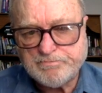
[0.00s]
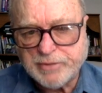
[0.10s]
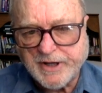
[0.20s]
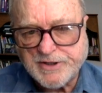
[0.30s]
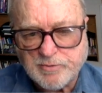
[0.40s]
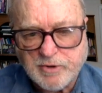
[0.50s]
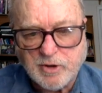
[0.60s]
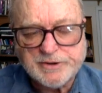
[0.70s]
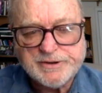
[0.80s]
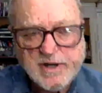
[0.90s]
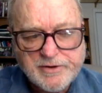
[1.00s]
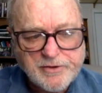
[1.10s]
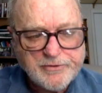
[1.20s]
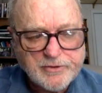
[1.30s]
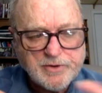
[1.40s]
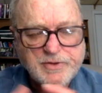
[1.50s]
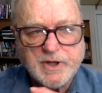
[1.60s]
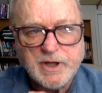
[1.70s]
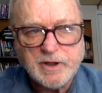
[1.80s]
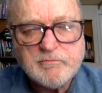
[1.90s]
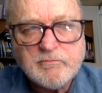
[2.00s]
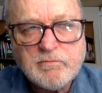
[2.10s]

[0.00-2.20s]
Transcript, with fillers: plays a role. And then the third thing